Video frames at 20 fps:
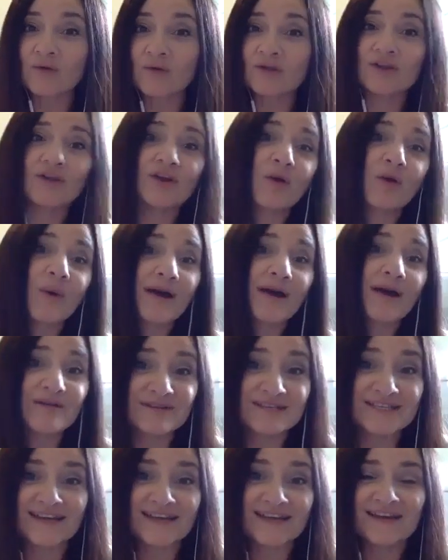when you go
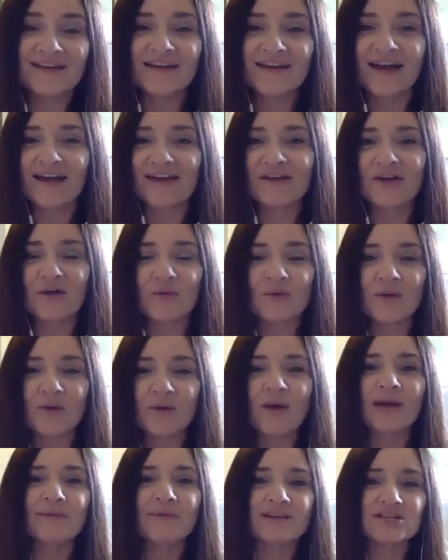out. I know we
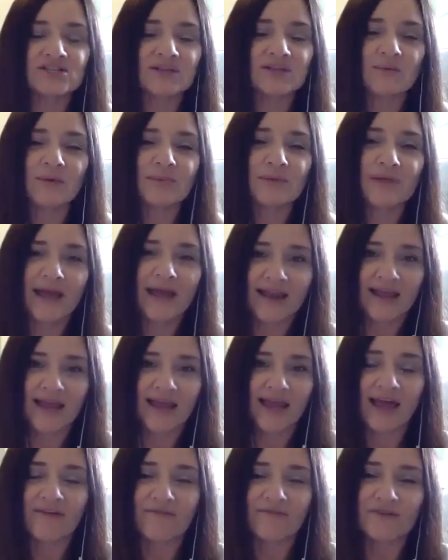want to make sure that we're planning
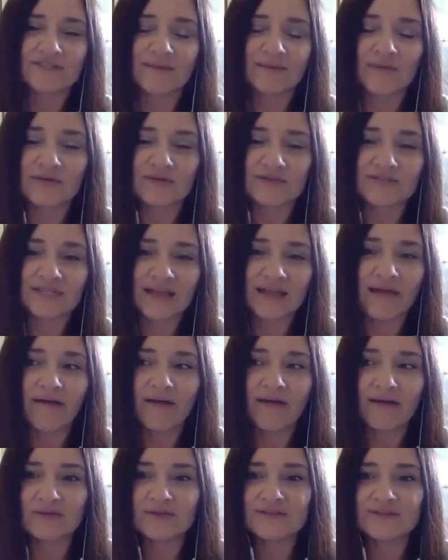ahead for some of those
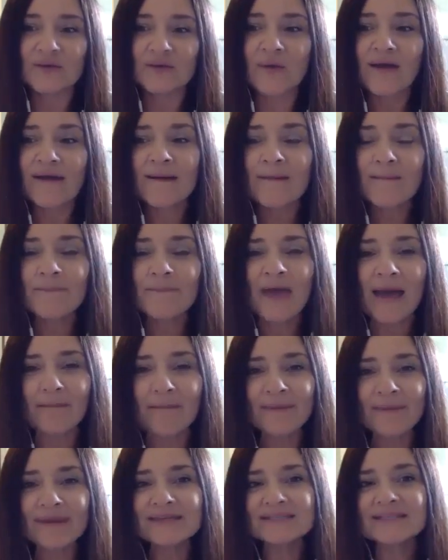scenarios. So
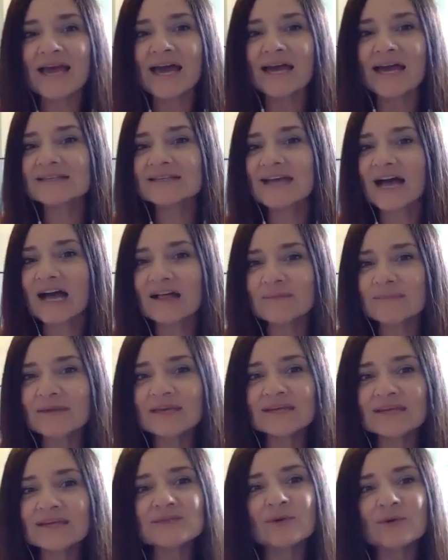that being said, tell
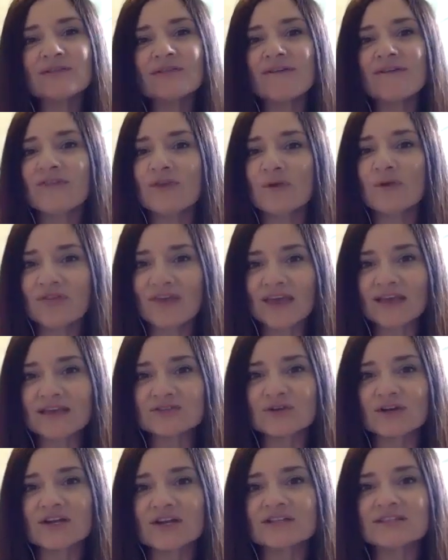me sort of a few
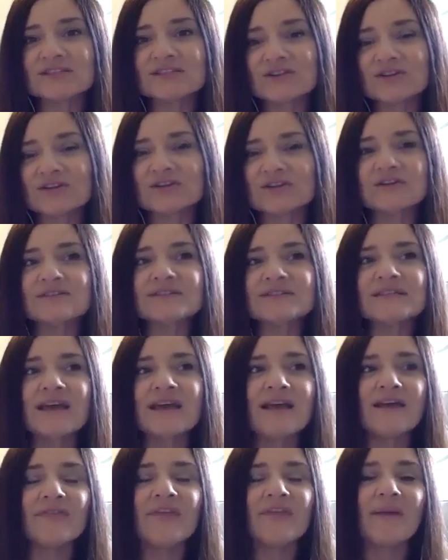things or concerns
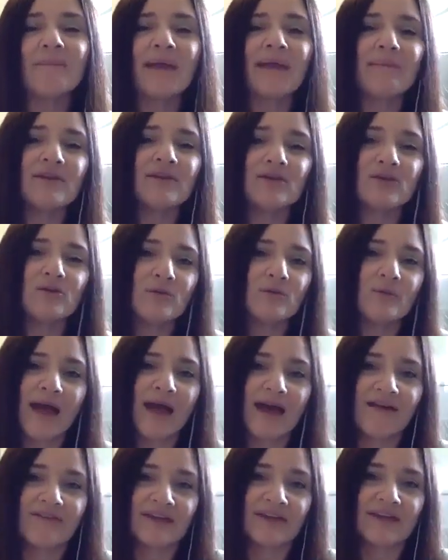that maybe you
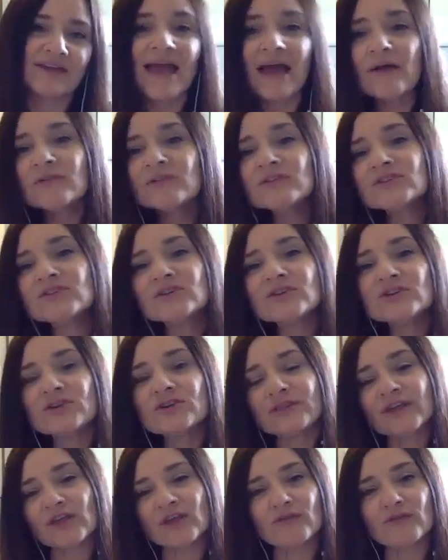have encountered
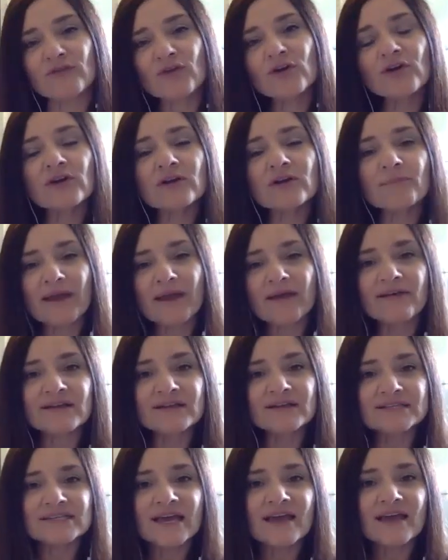or that you've heard
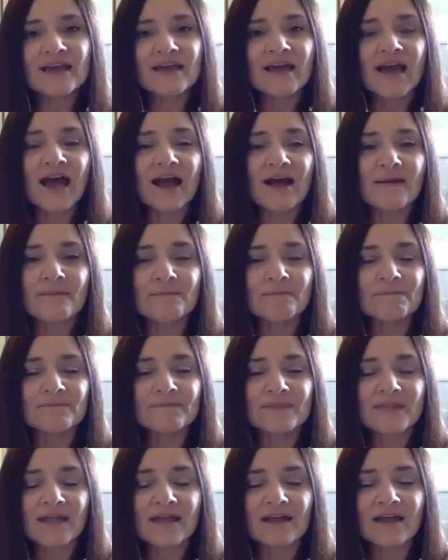parents
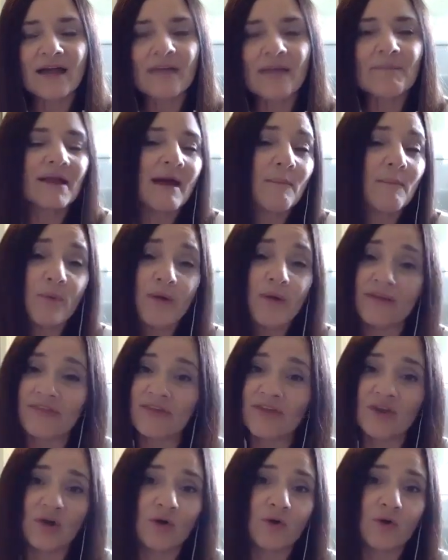coming up with,
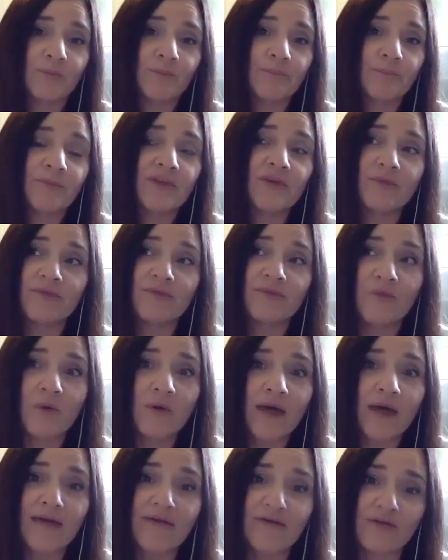either
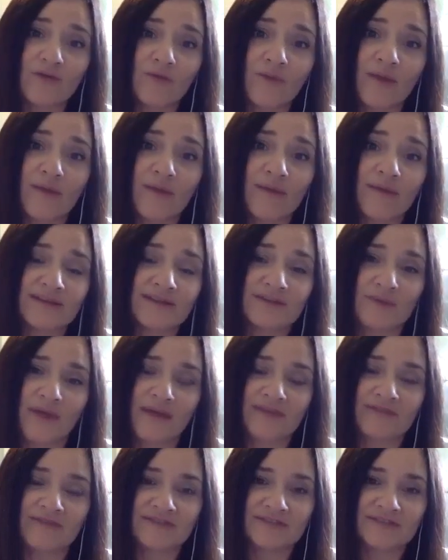before or after their baby has
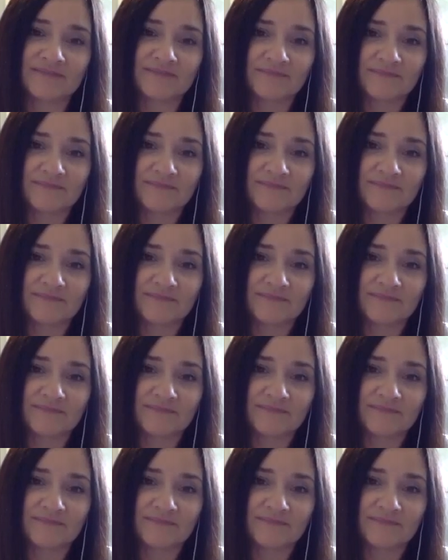arrived.